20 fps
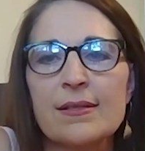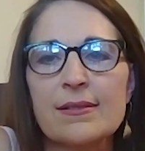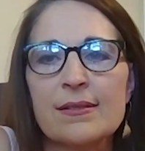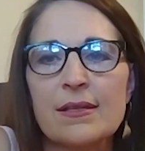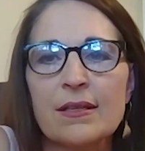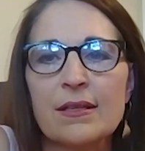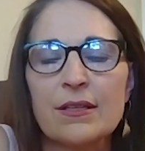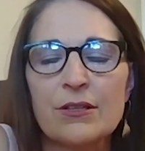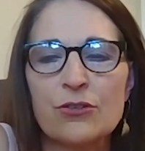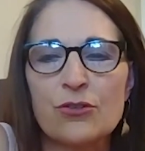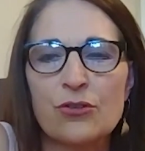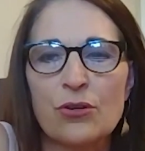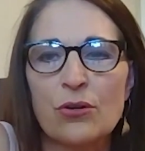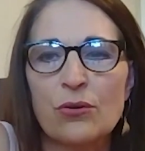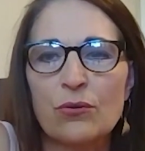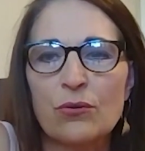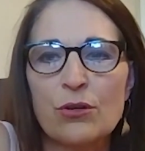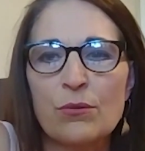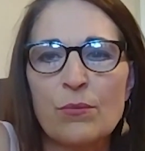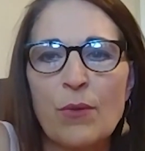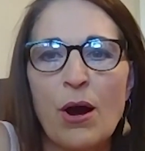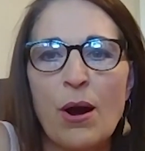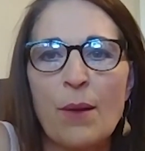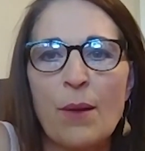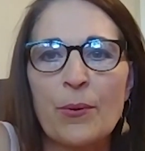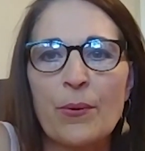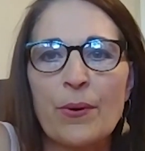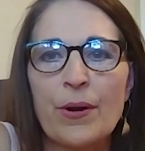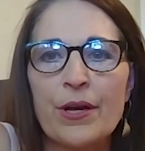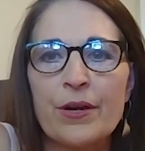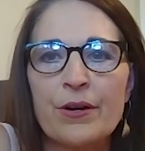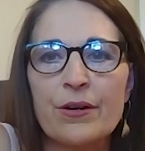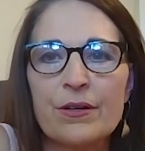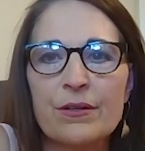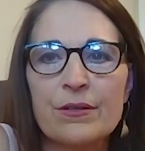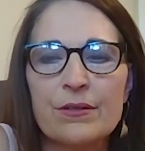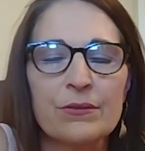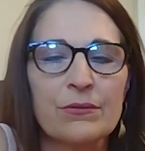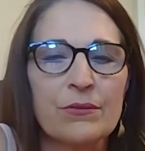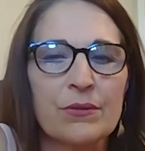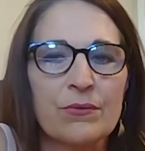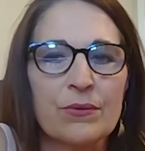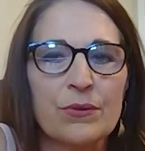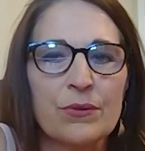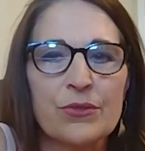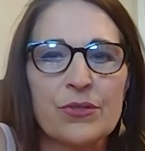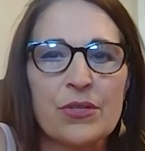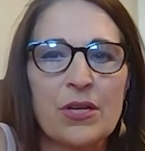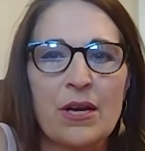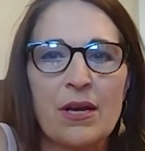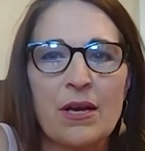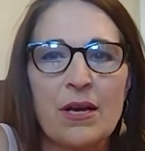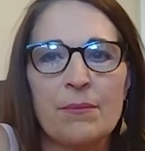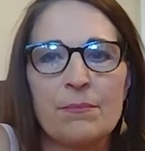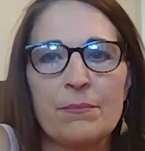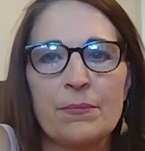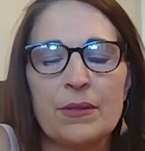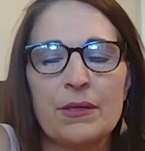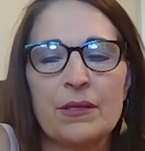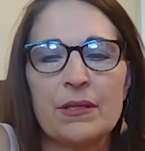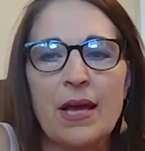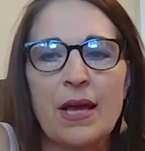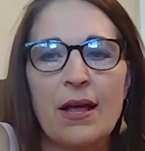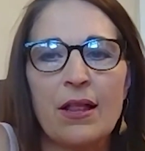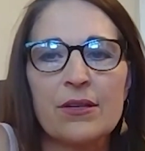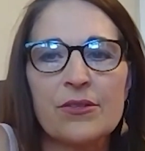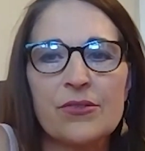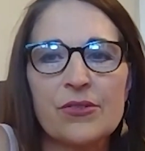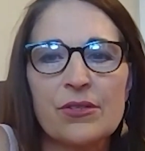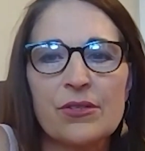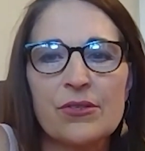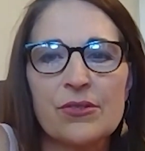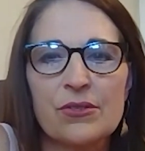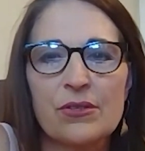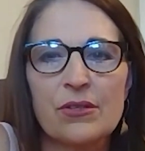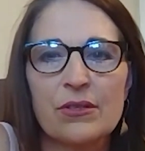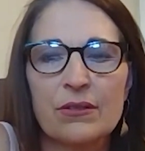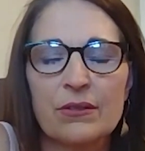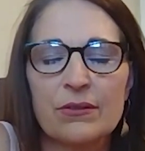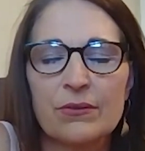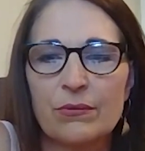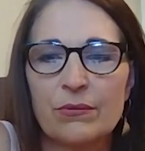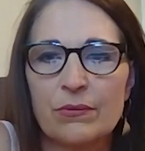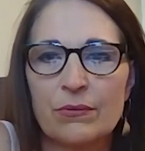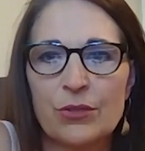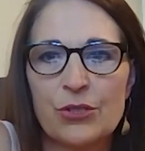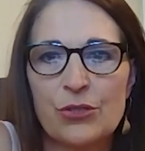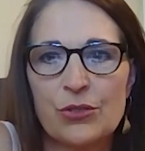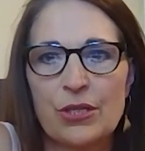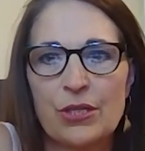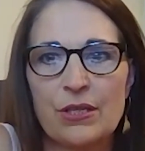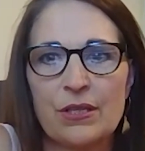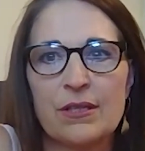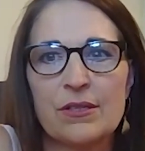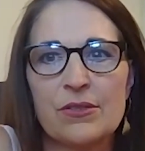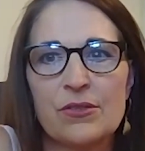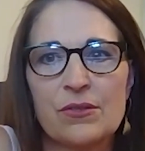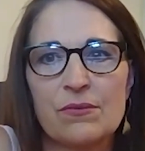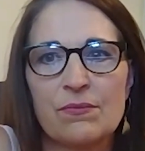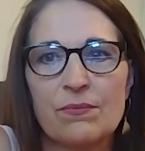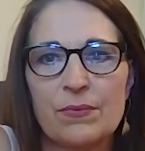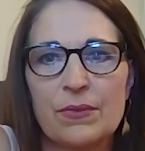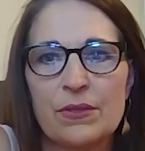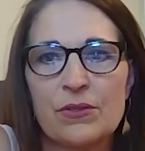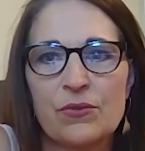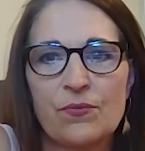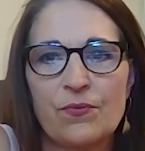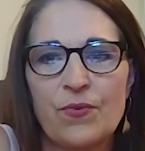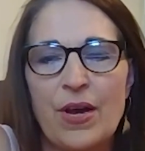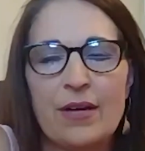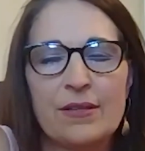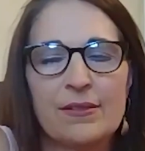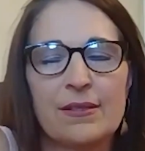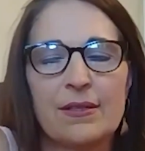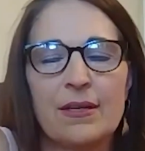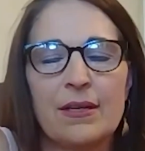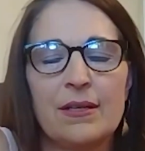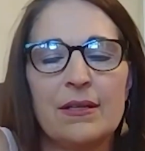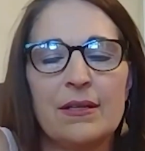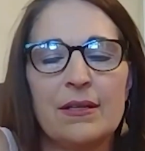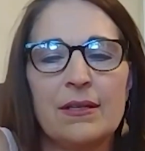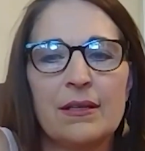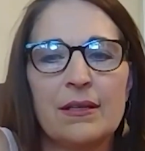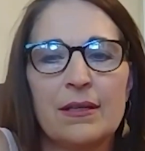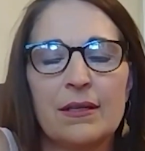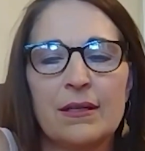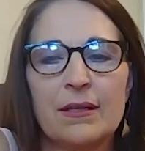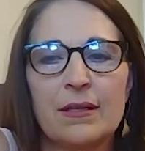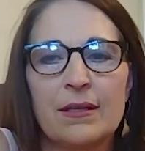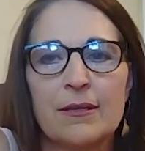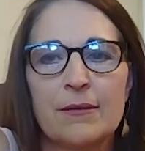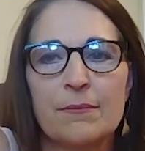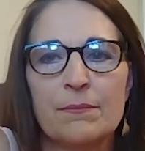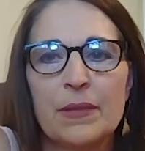as the control room operator doing real-time analysis, which again is fascinating.